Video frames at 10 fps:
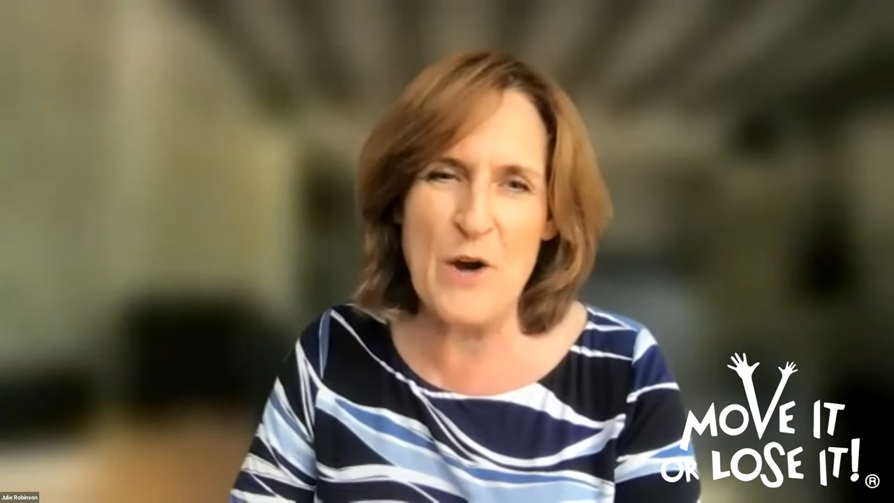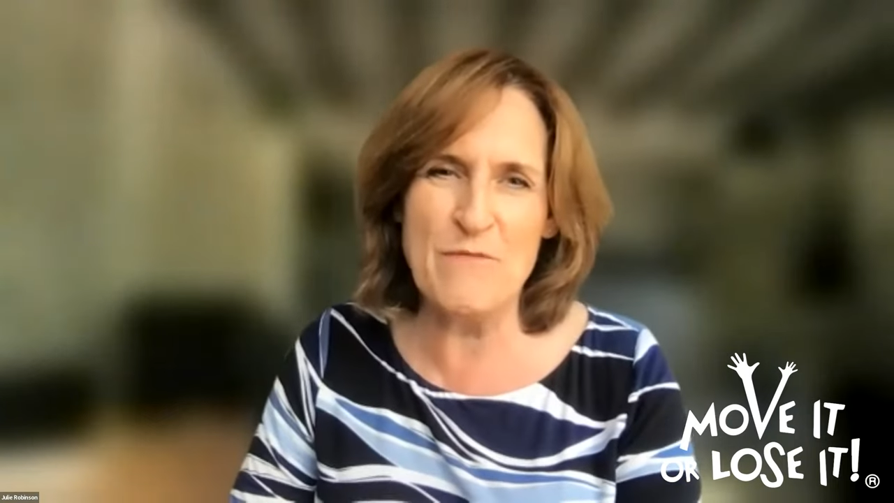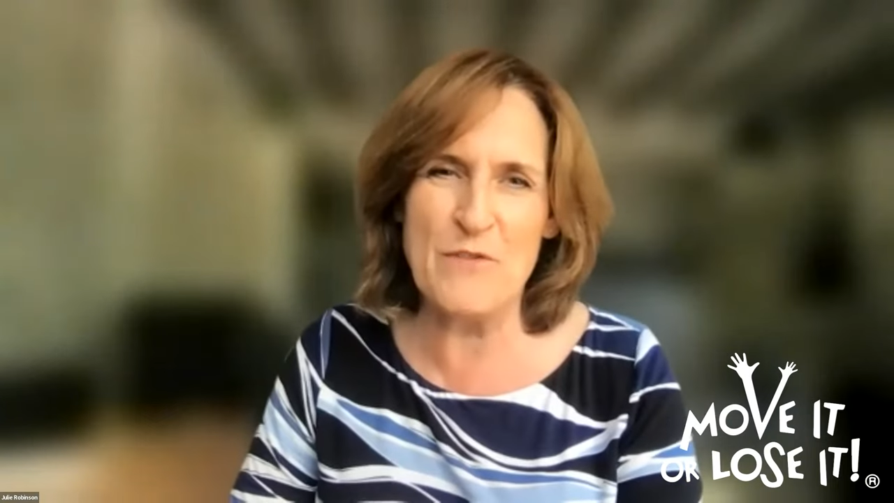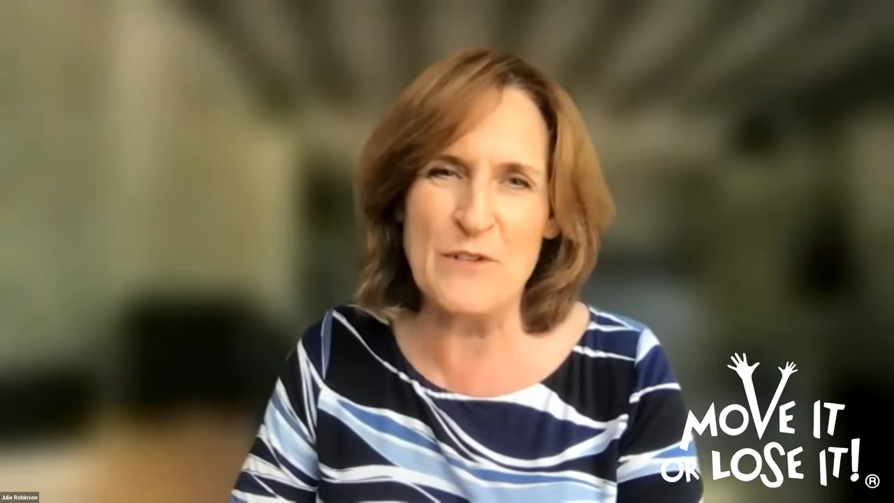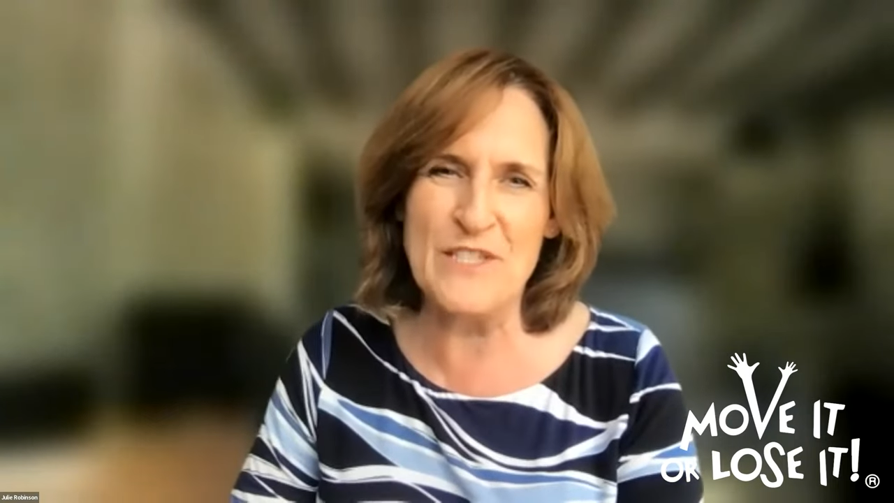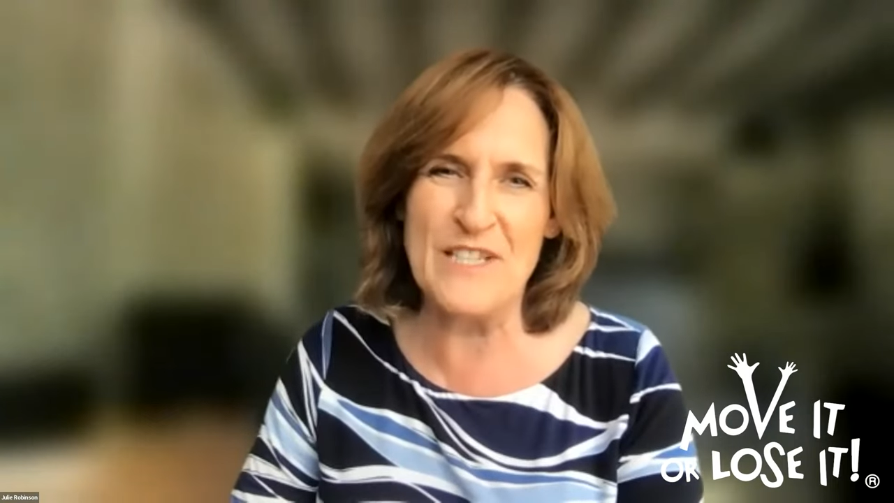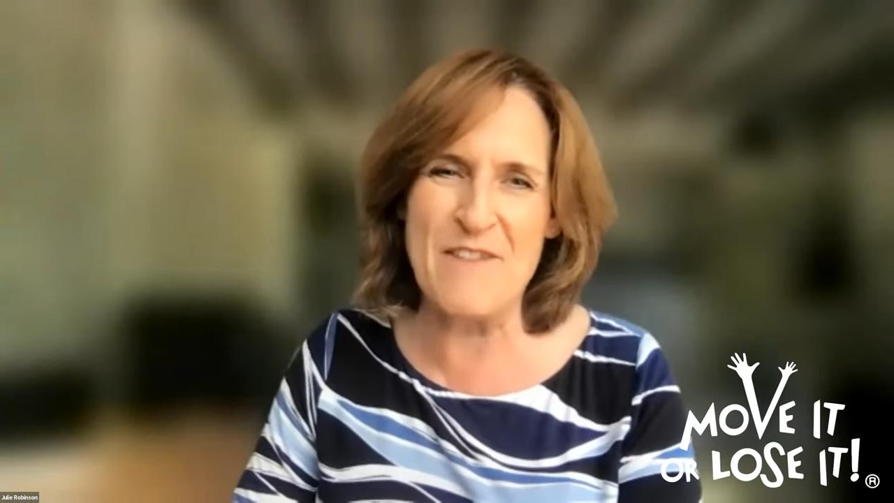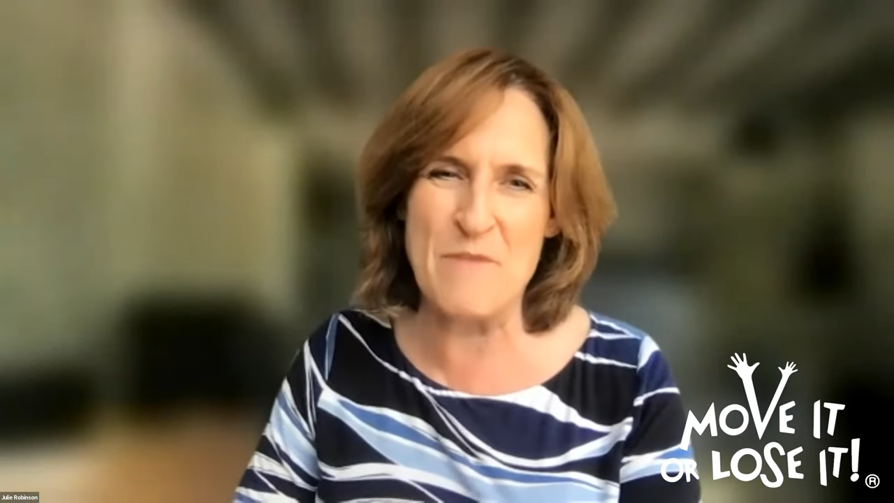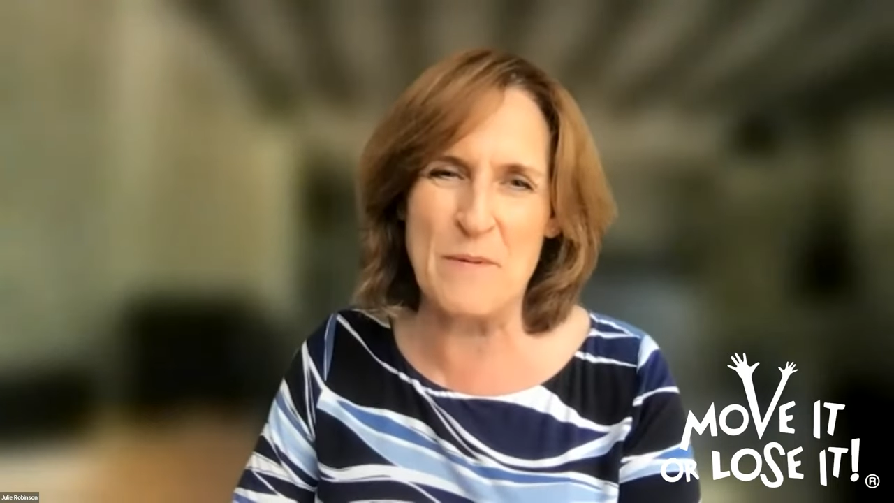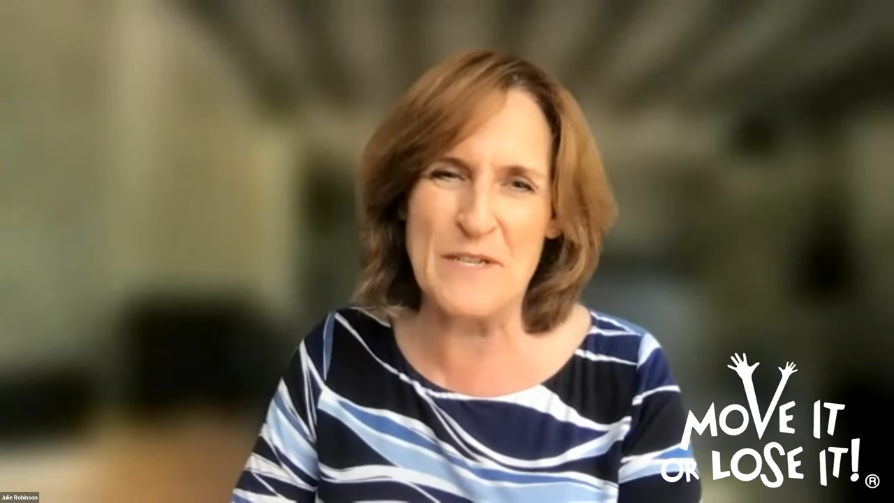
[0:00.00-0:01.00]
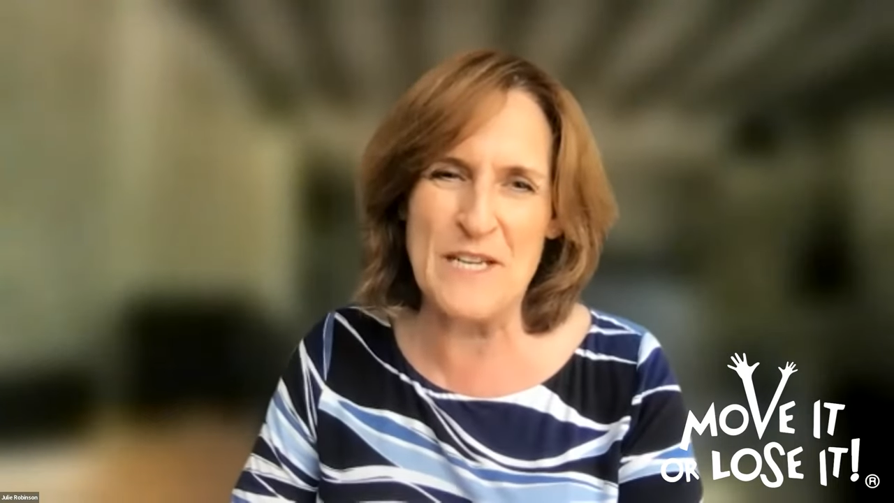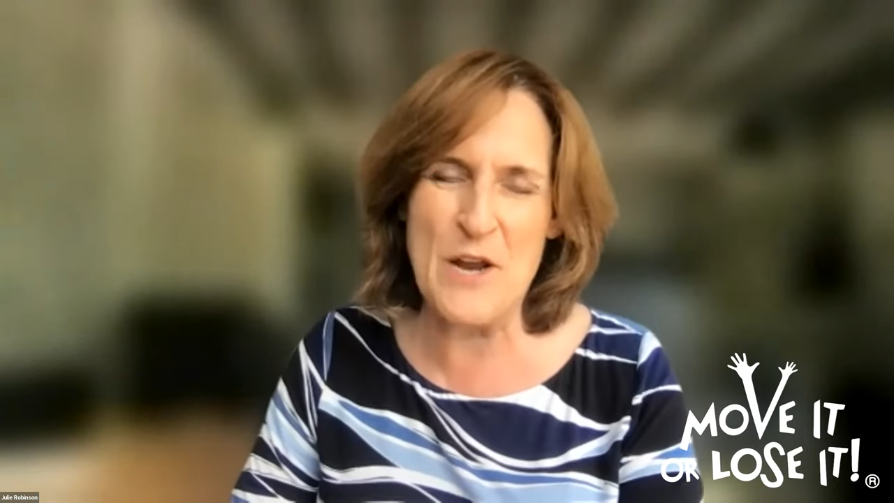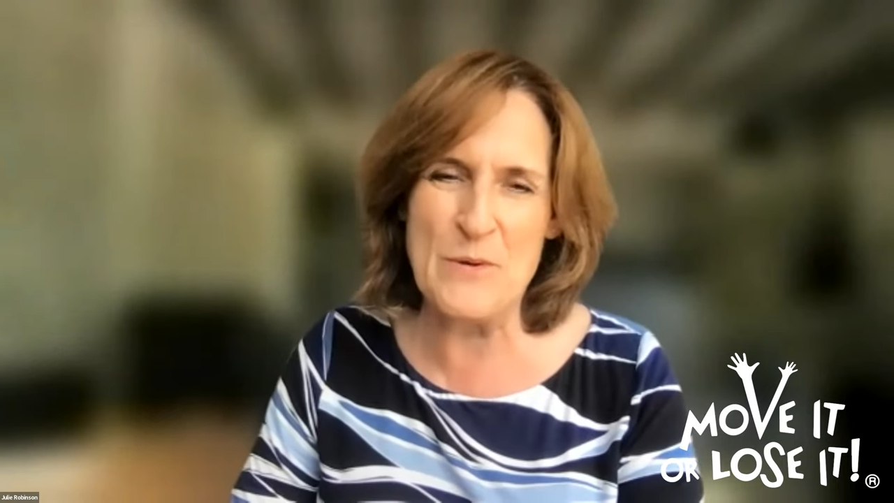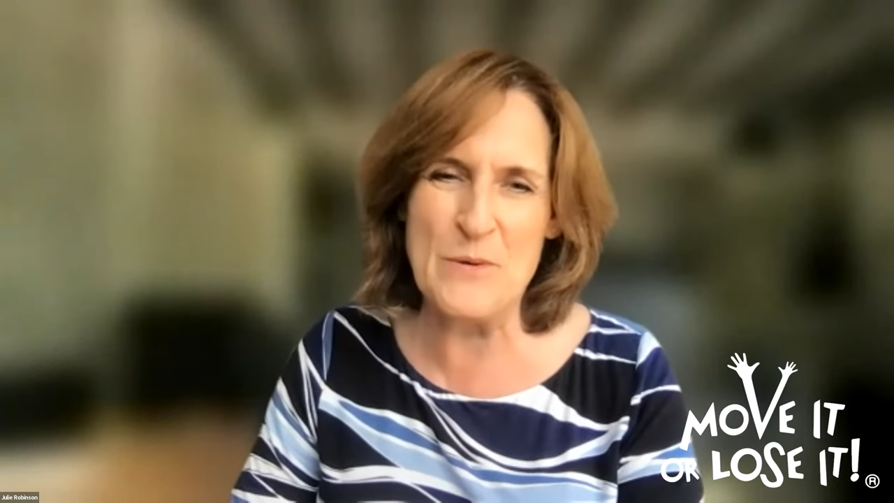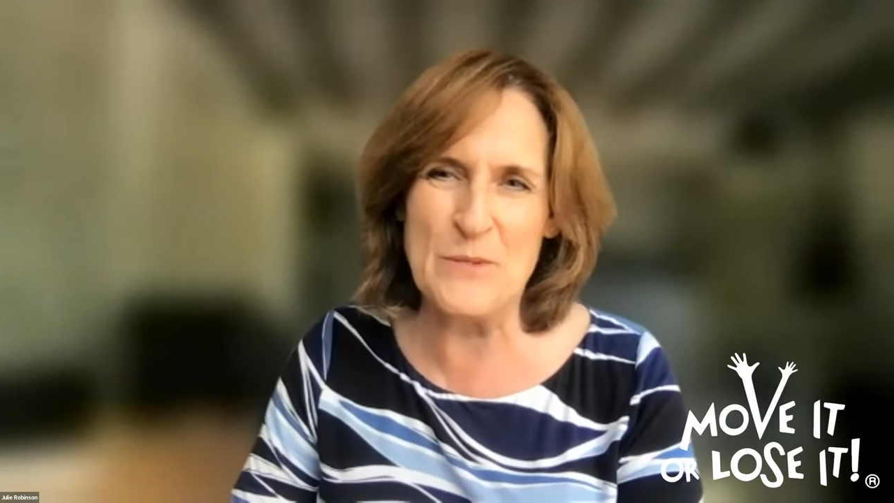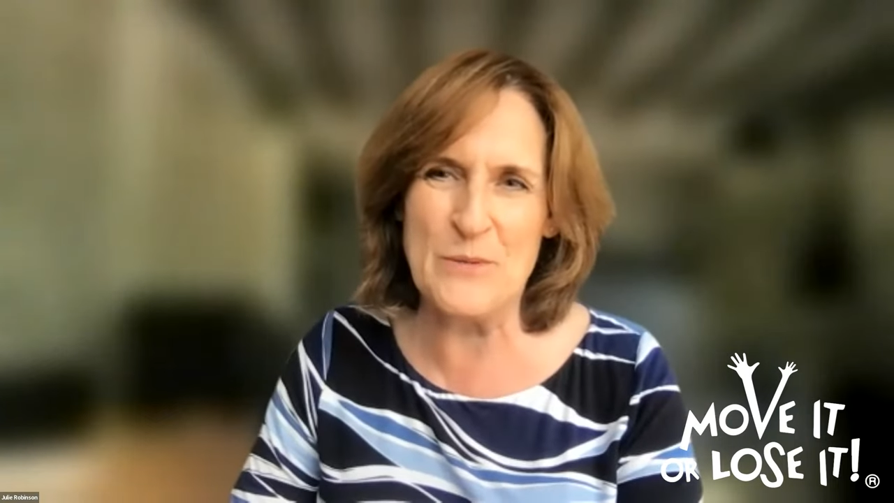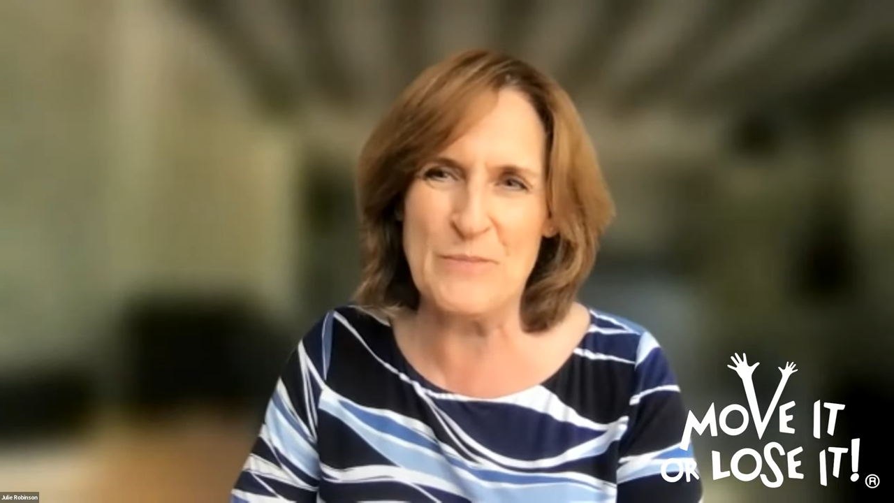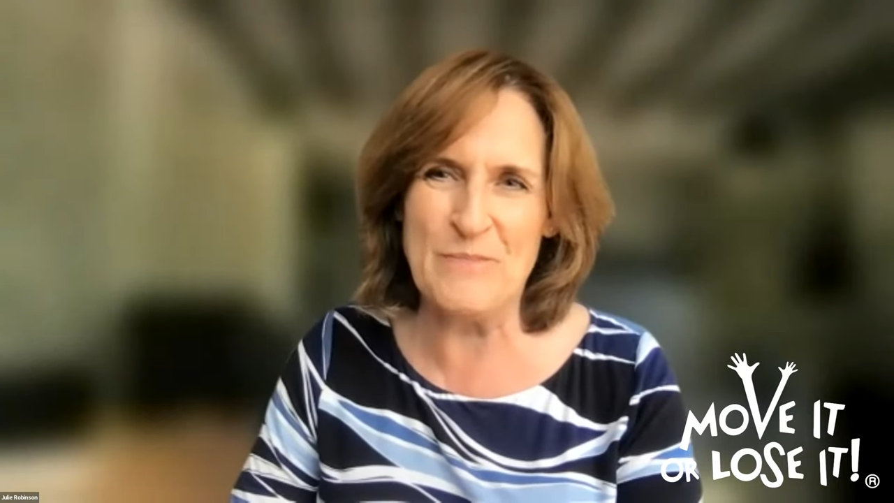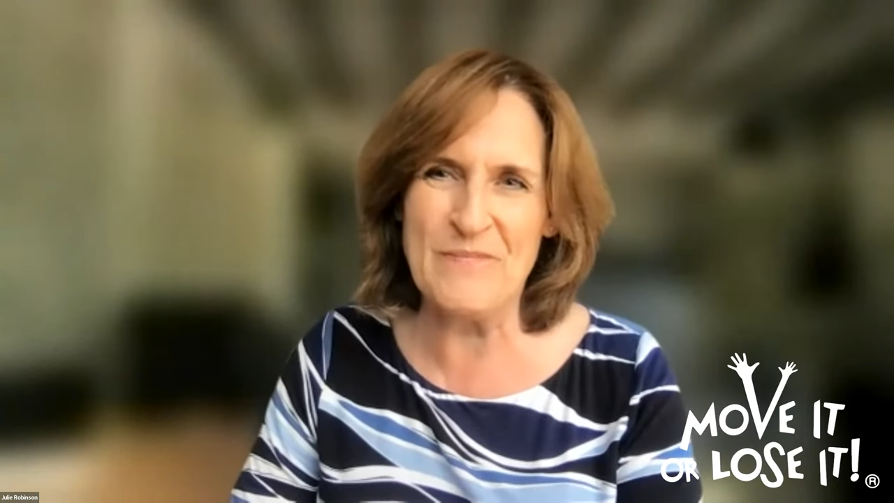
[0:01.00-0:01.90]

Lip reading: upfront and everybody knows.